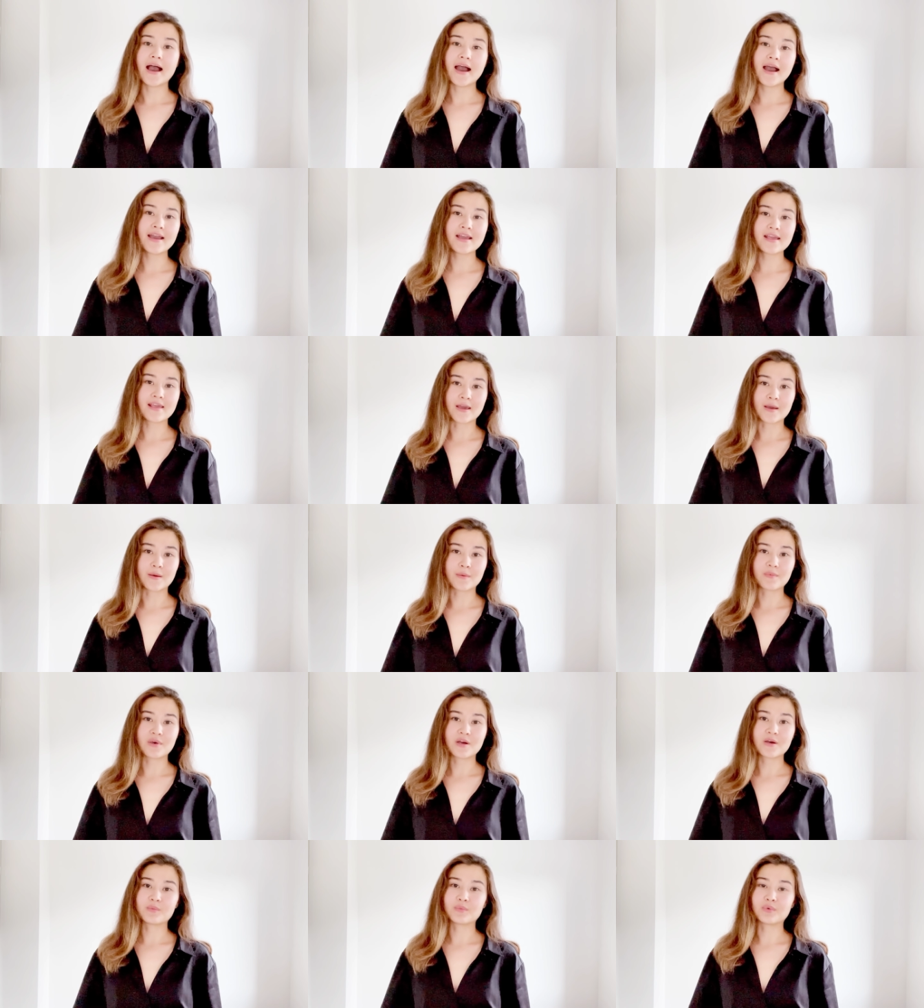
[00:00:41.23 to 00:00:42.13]
I
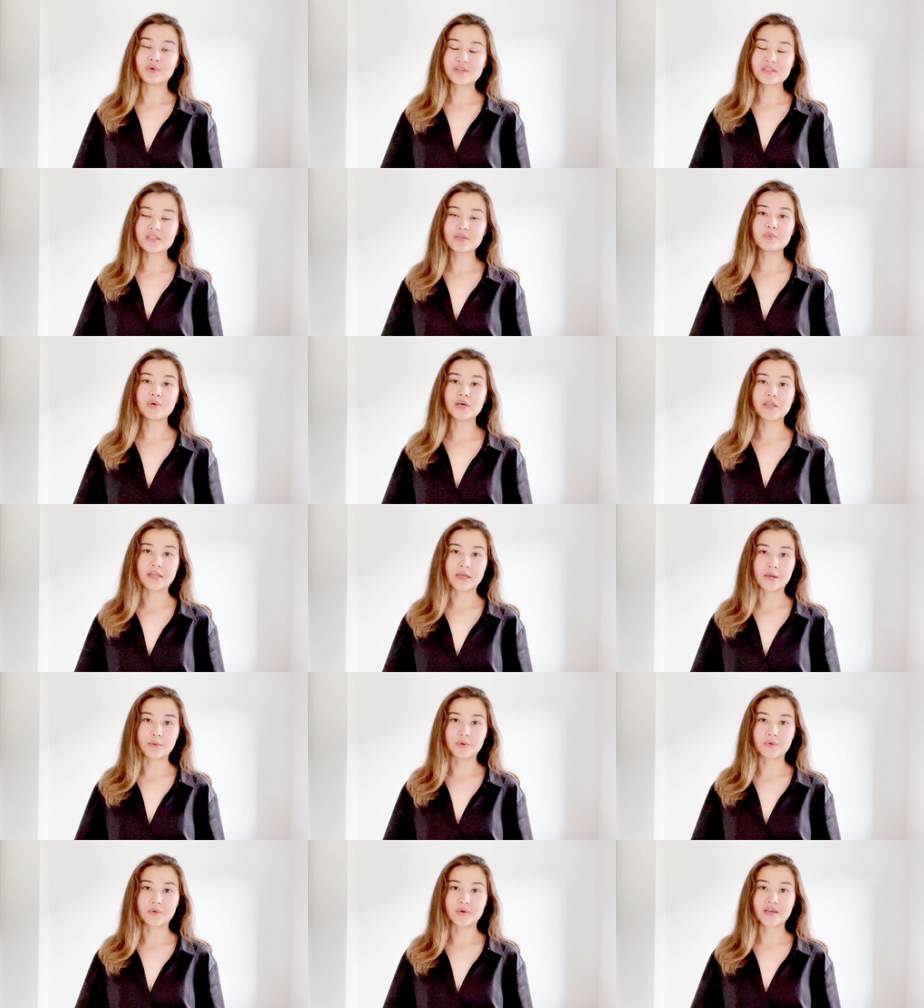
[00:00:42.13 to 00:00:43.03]
am Bota
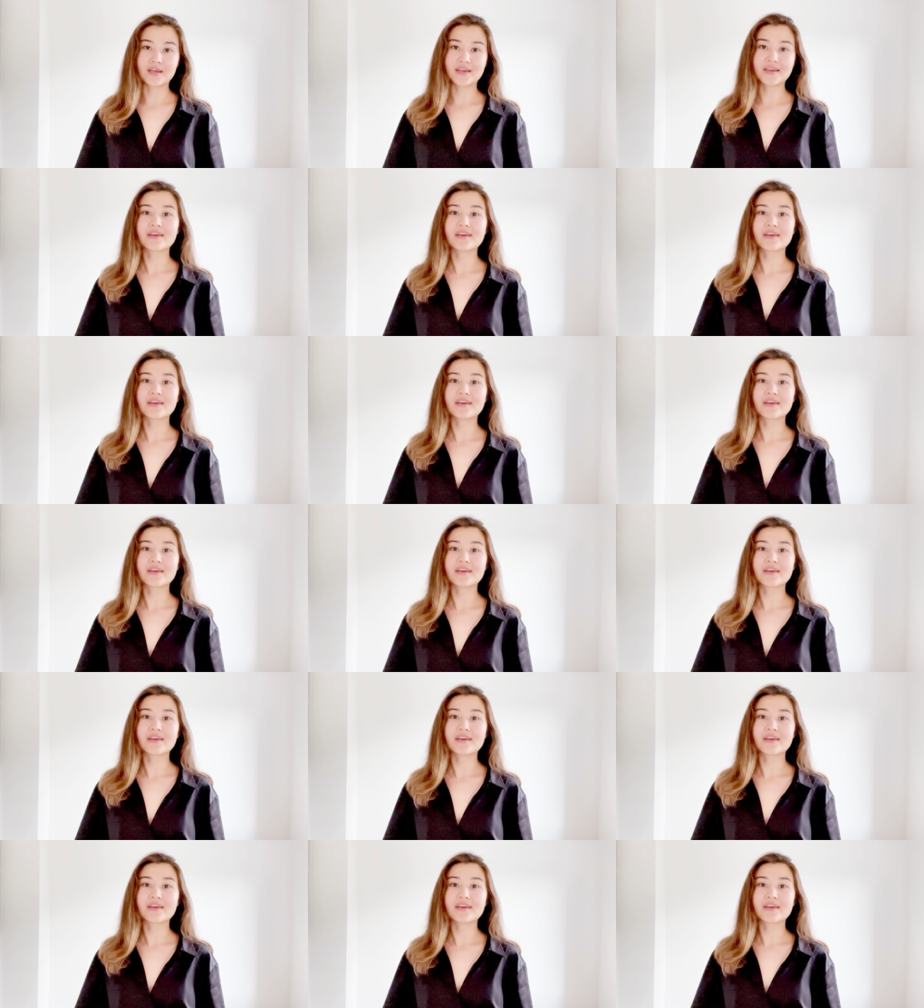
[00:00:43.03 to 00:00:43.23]
Baremova,